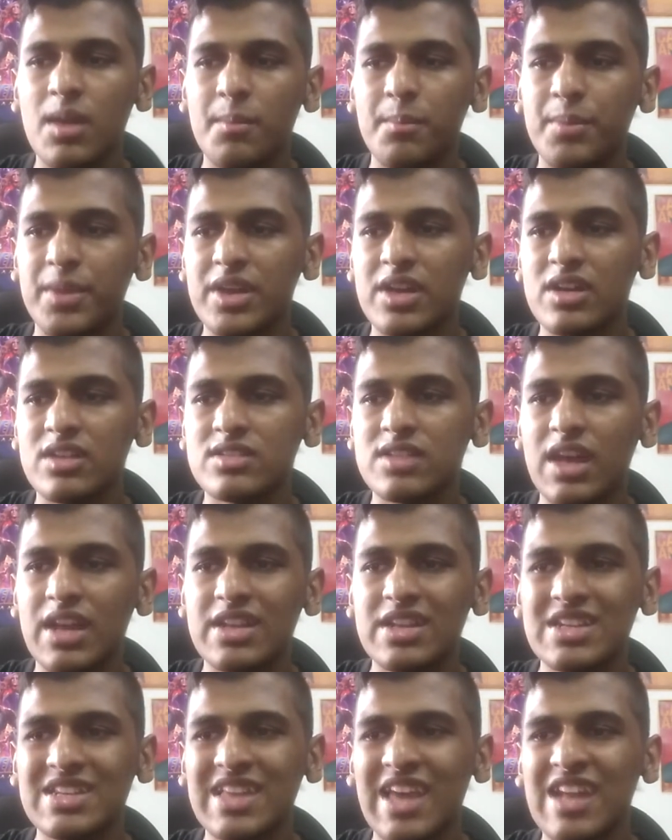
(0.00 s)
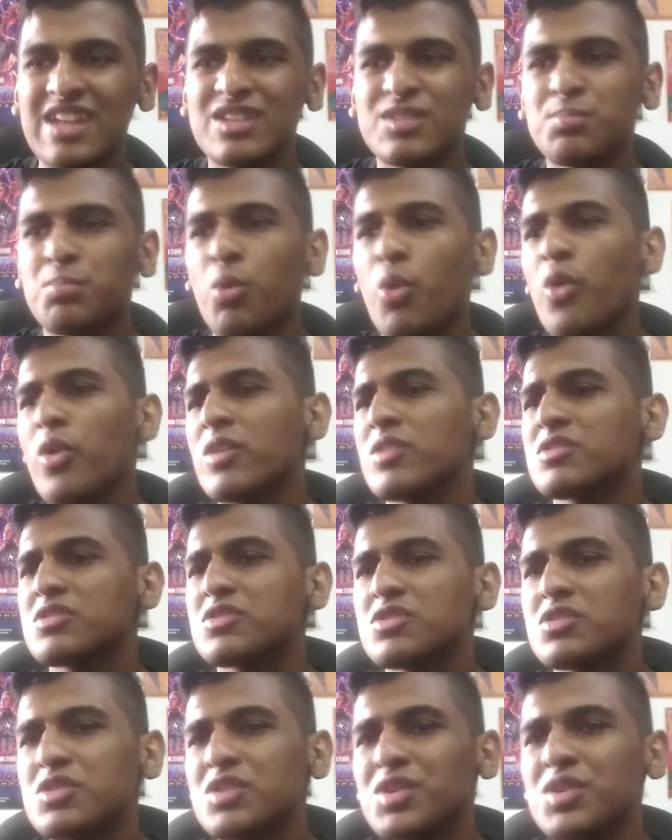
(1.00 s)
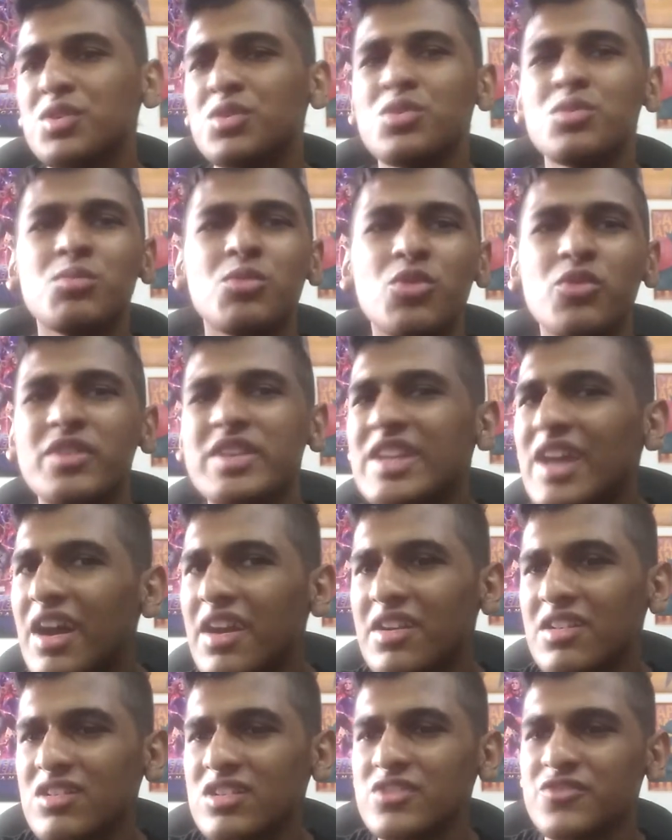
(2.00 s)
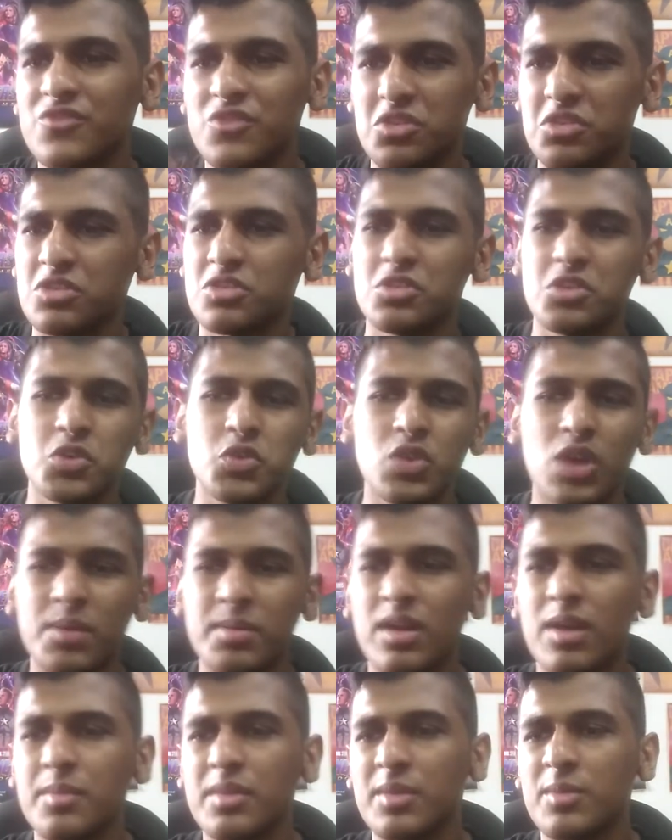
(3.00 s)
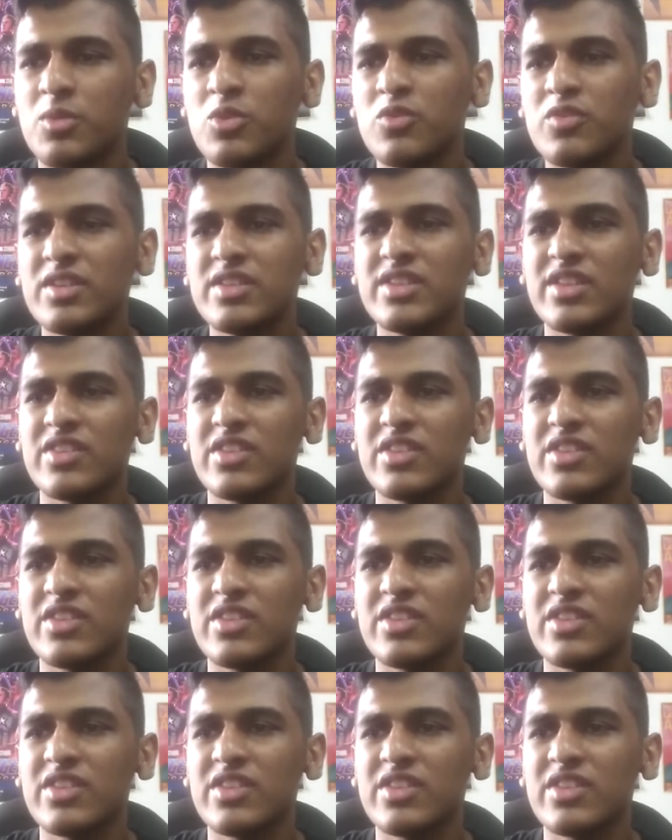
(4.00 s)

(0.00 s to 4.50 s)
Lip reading: Because I did get spoiled two movie titles for two upcoming movies,